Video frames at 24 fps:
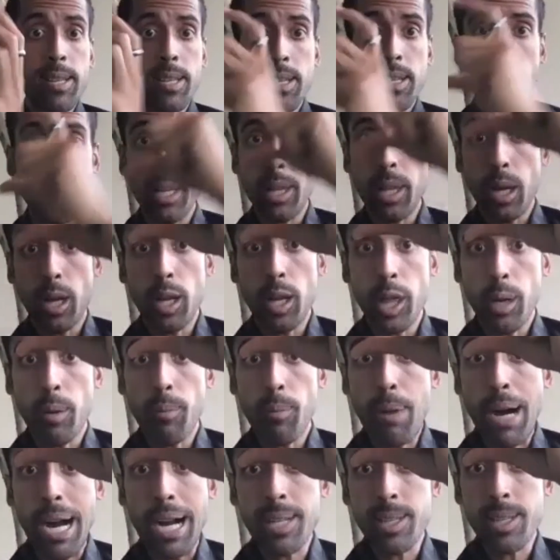in the
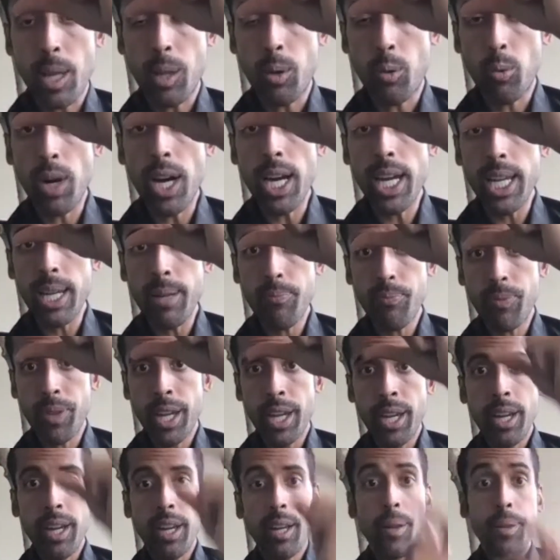box on the right,
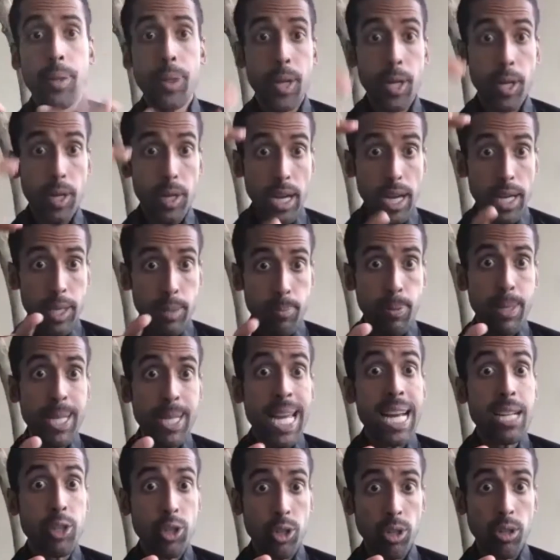there it's
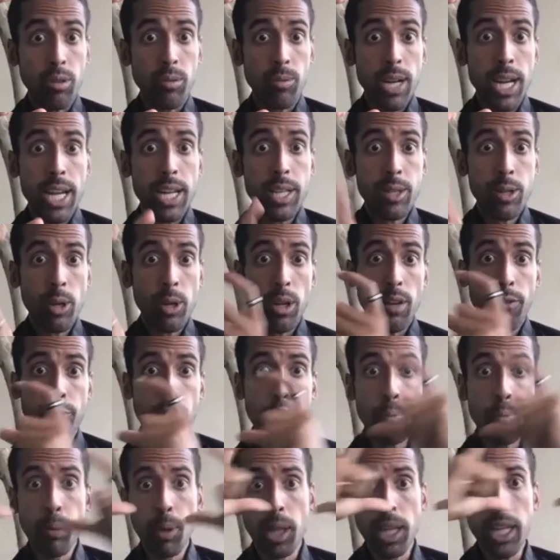potential, right? So if you
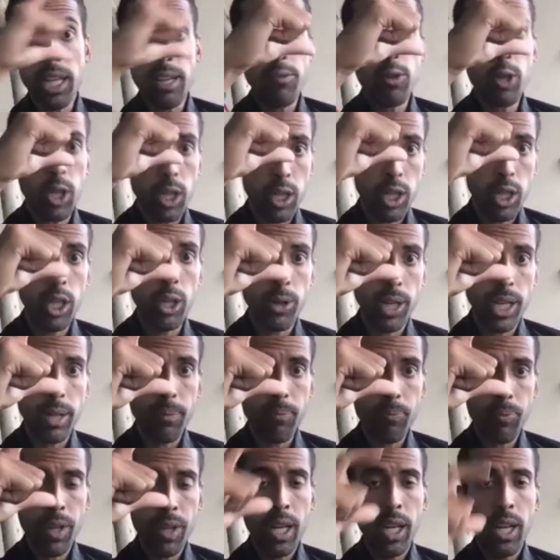believe you can do it,
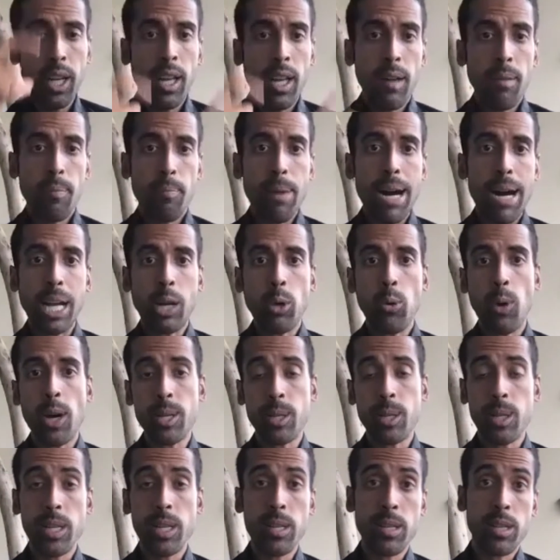my
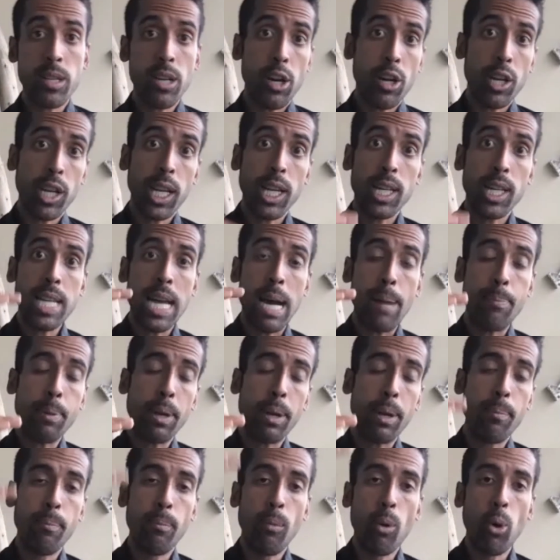question is, are you going to tap into
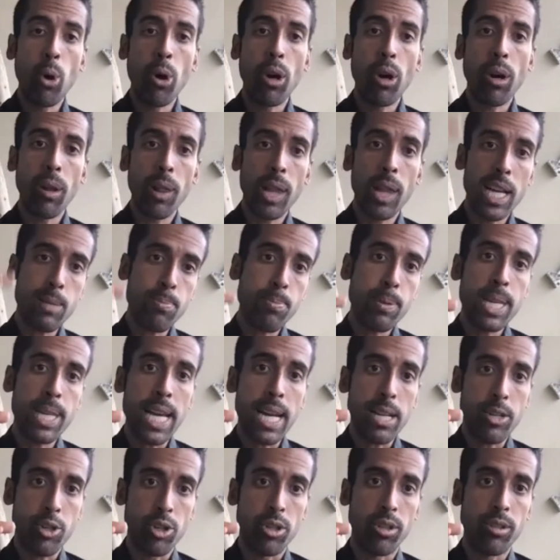more or less
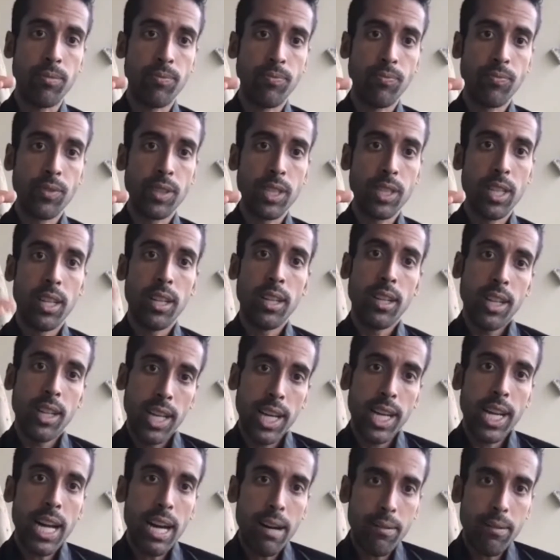potential?
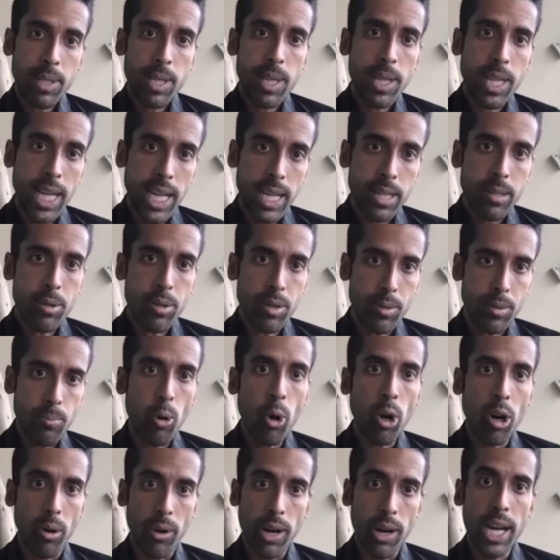And obviously the answer is
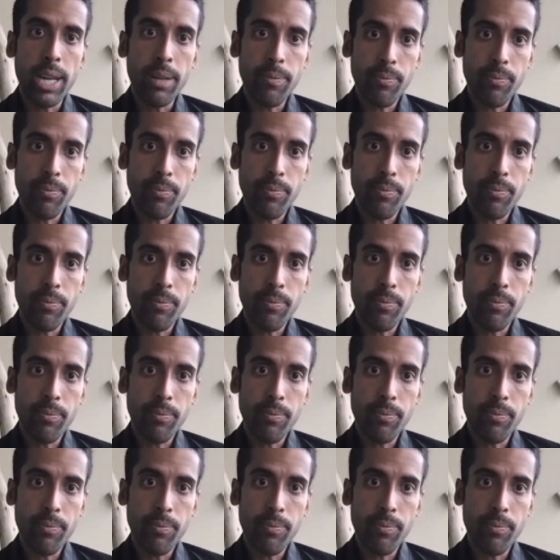more, right?